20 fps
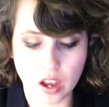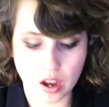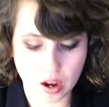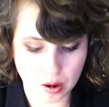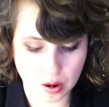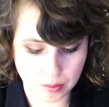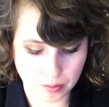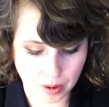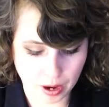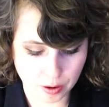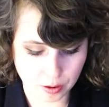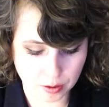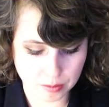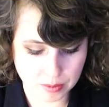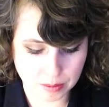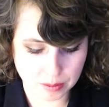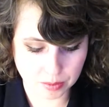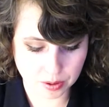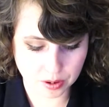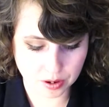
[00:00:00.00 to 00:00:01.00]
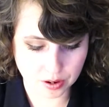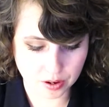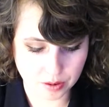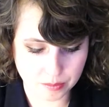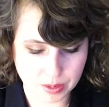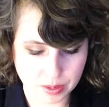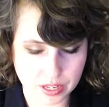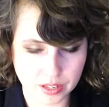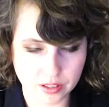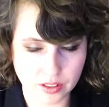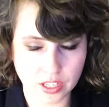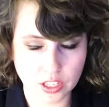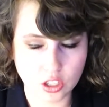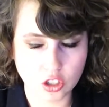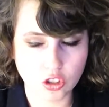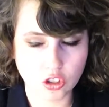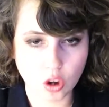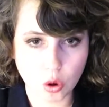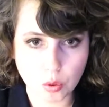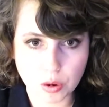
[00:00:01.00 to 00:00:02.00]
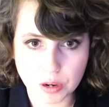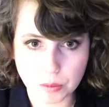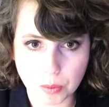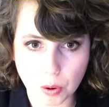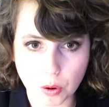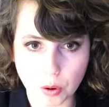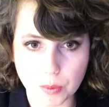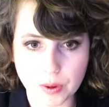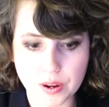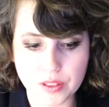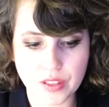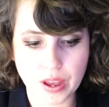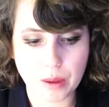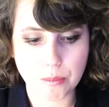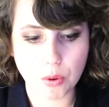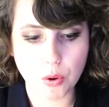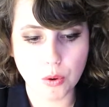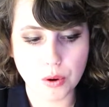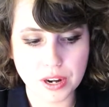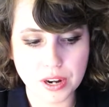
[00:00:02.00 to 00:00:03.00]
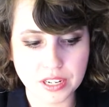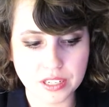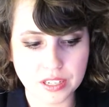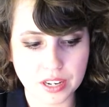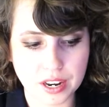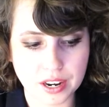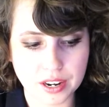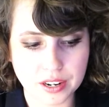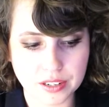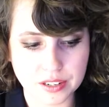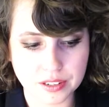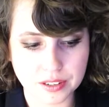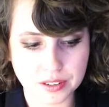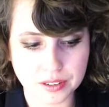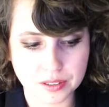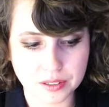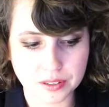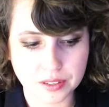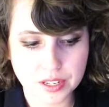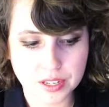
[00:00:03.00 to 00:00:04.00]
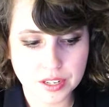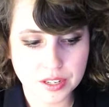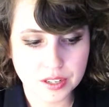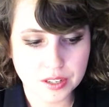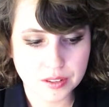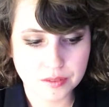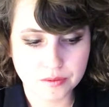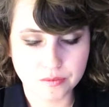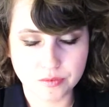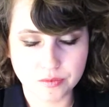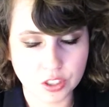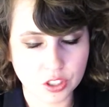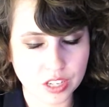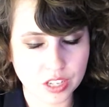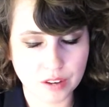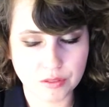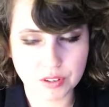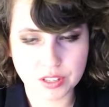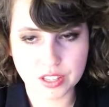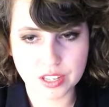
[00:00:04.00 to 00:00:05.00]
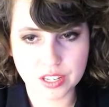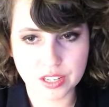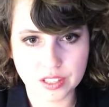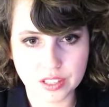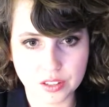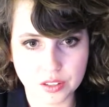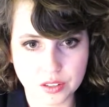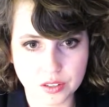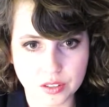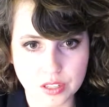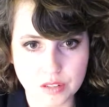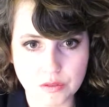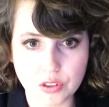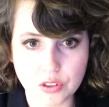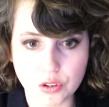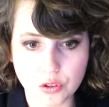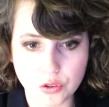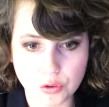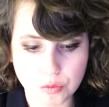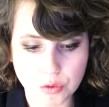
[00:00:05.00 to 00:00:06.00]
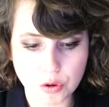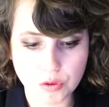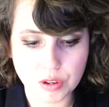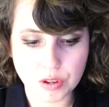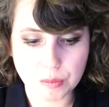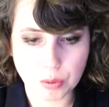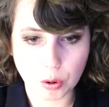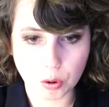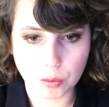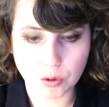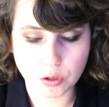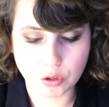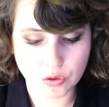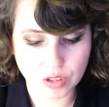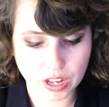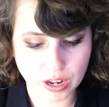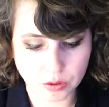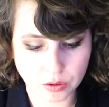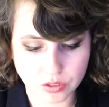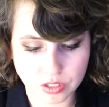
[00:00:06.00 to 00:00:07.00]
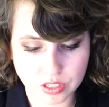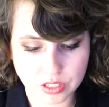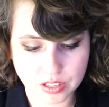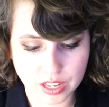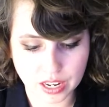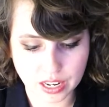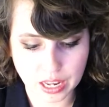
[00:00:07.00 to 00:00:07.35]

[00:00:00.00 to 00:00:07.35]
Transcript: I remember being like so into Pokemon at that point, and just everything, even the new movie Pokemon 2000